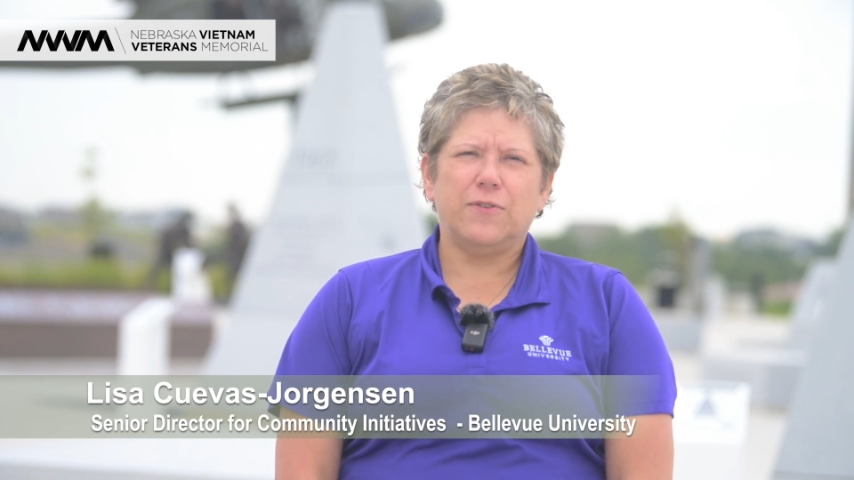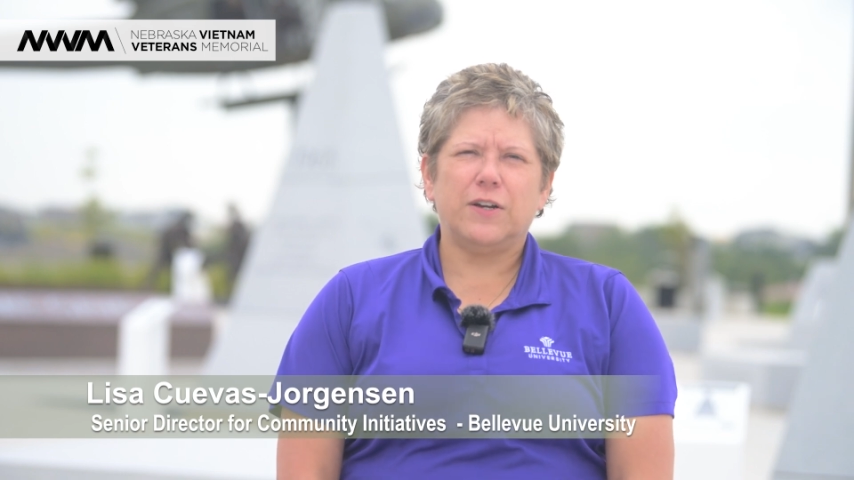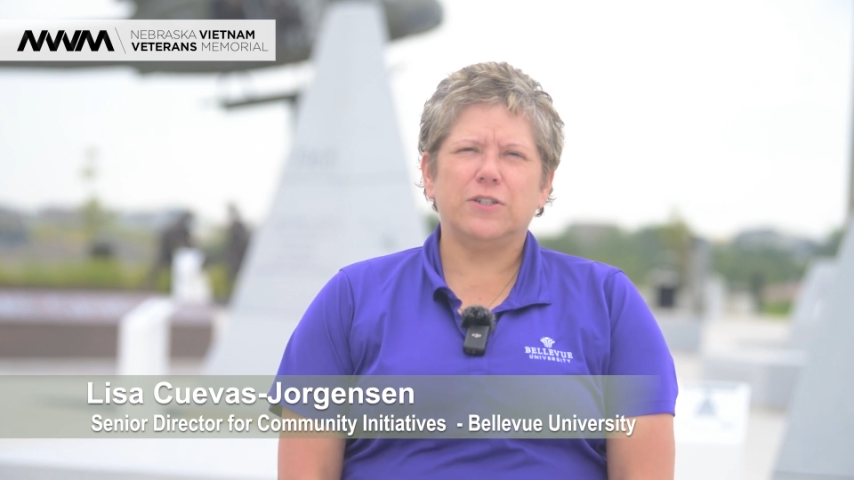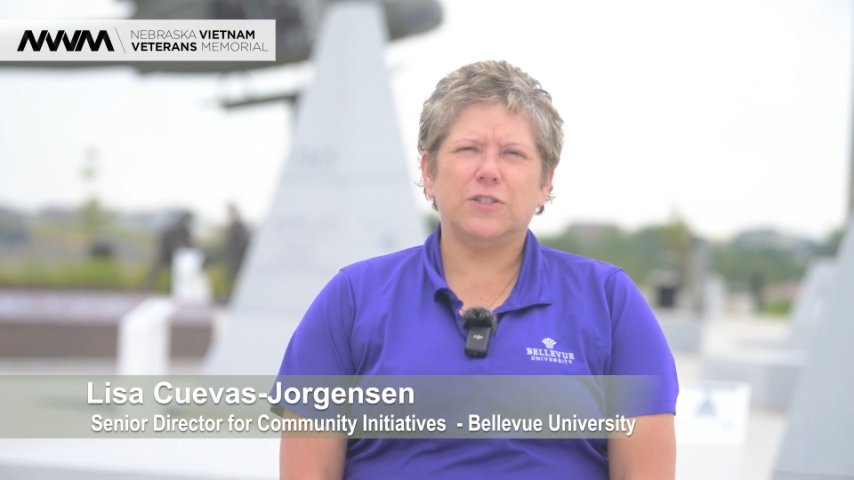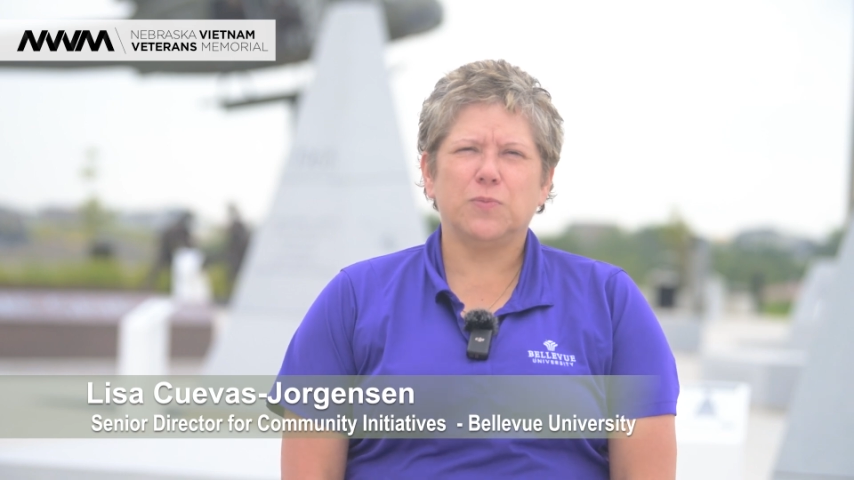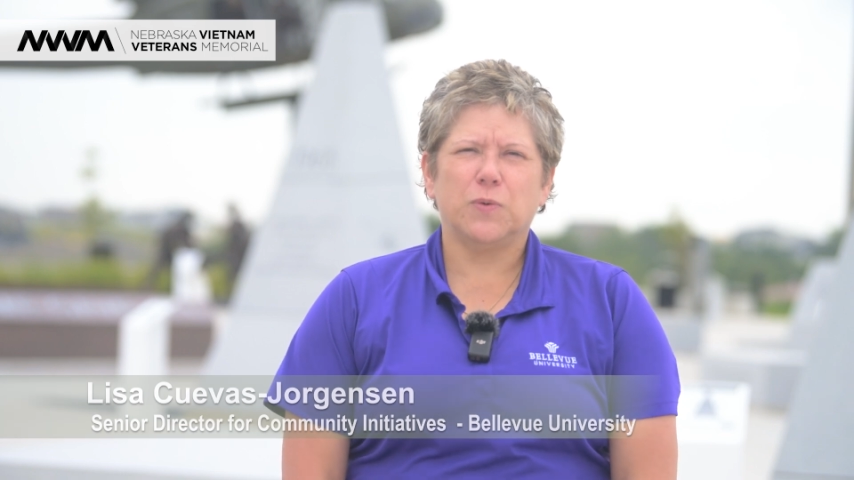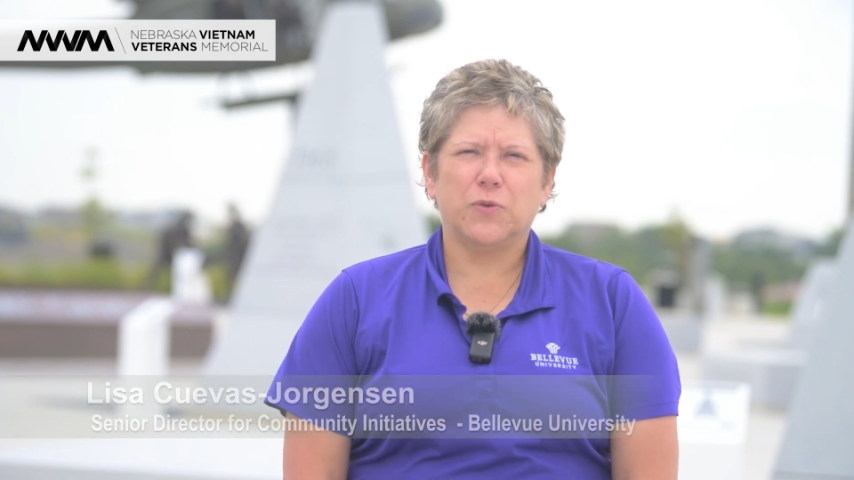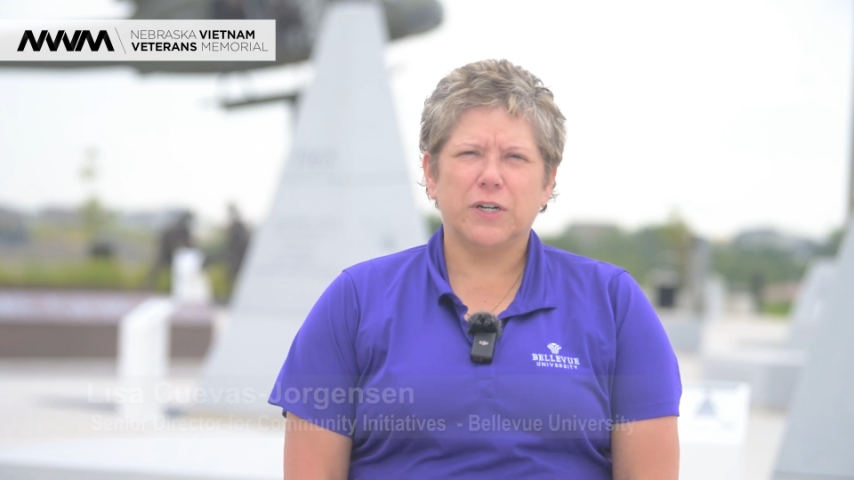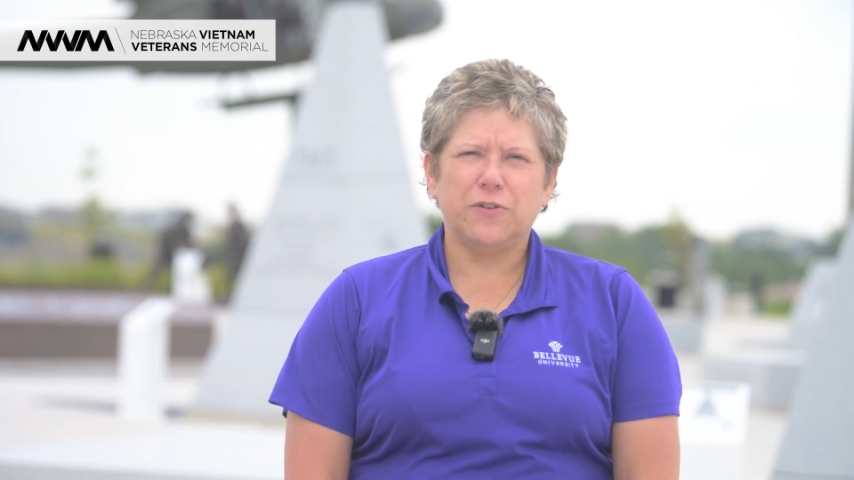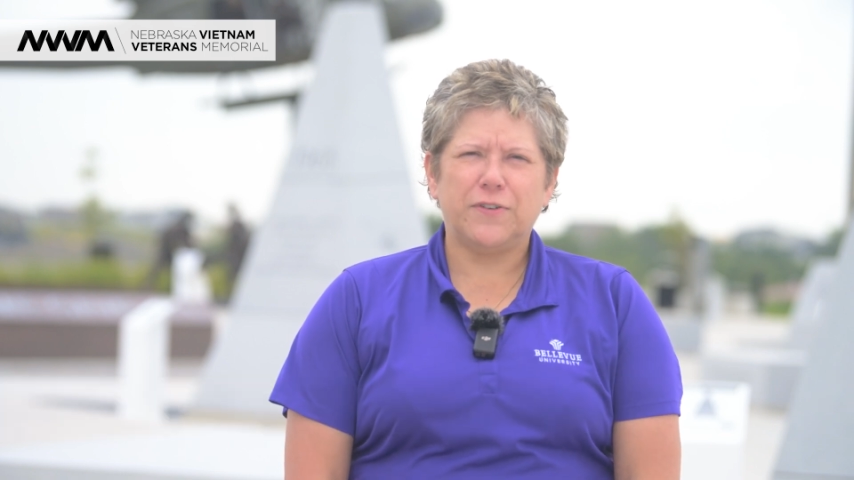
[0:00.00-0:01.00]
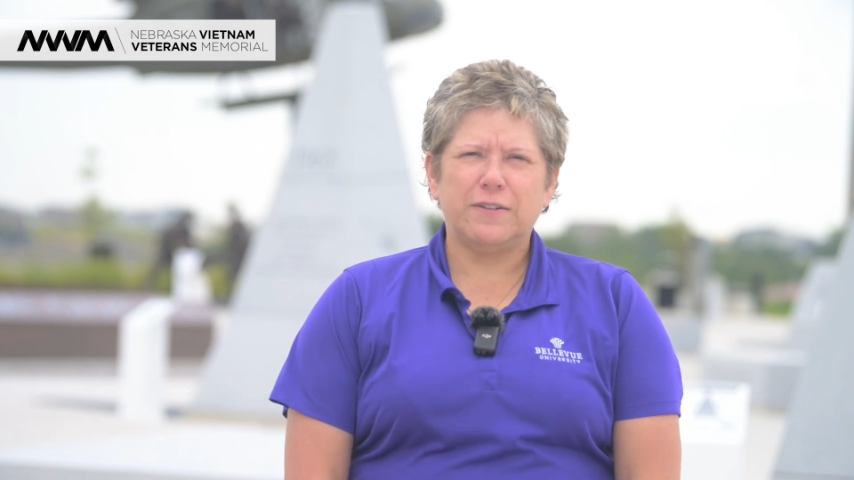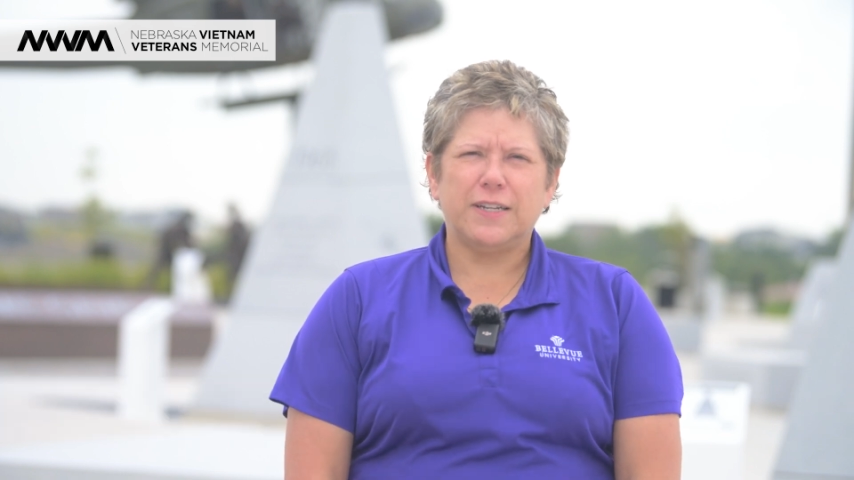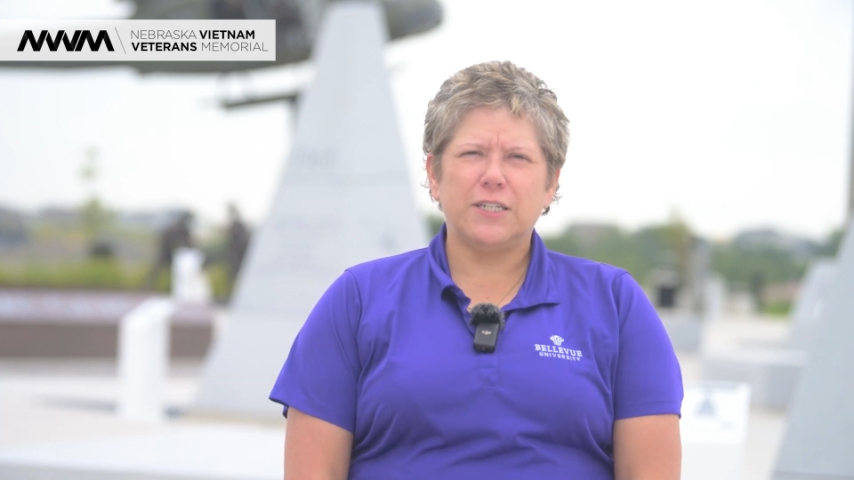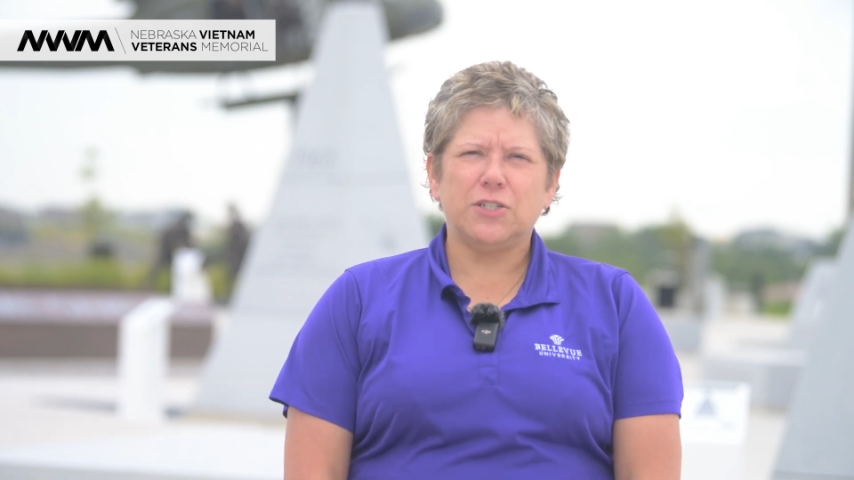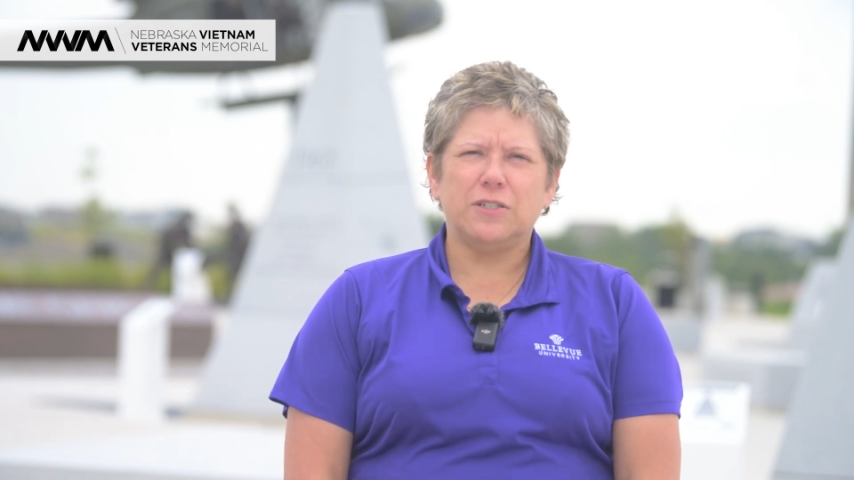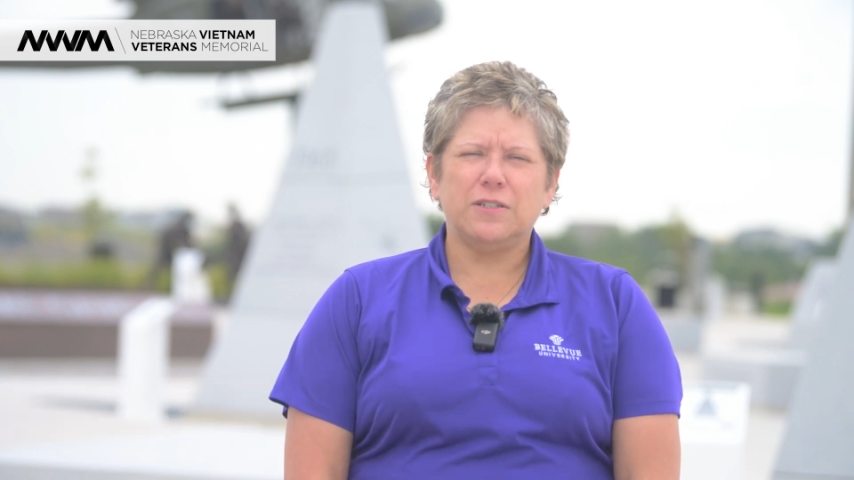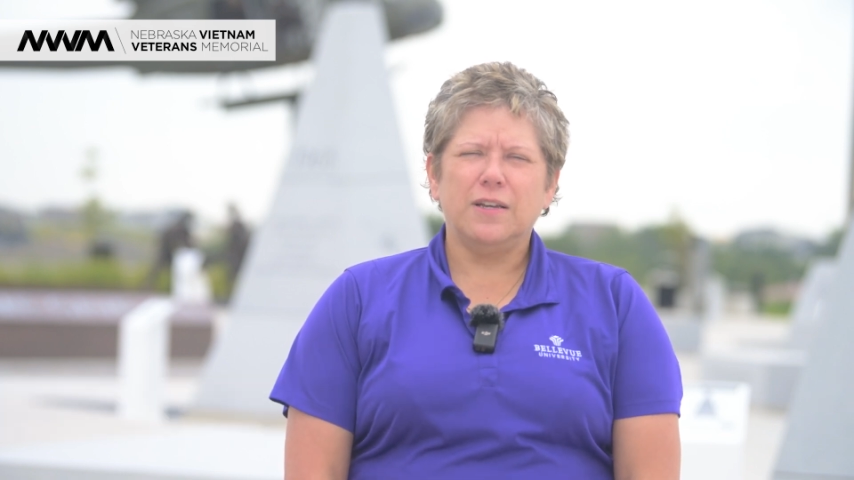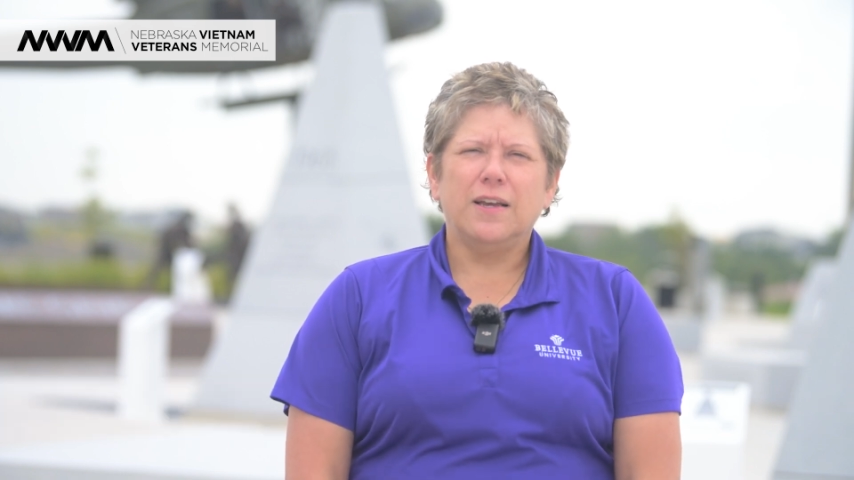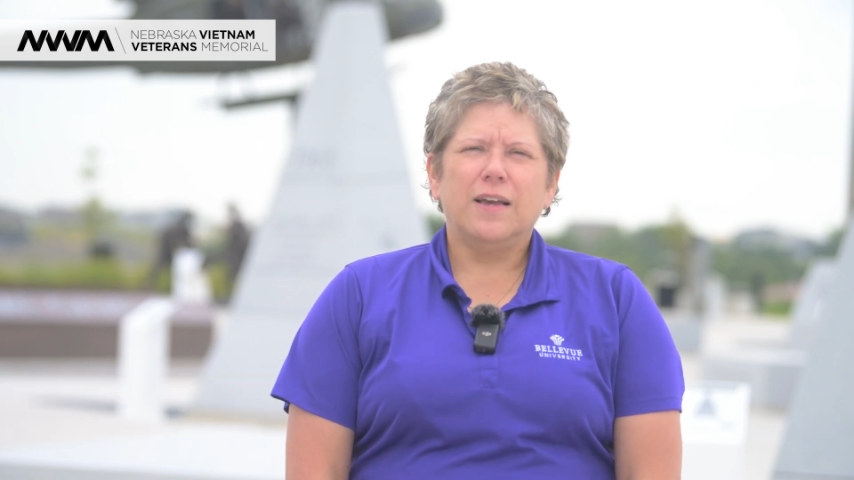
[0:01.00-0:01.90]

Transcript: Veterans Memorial Foundation,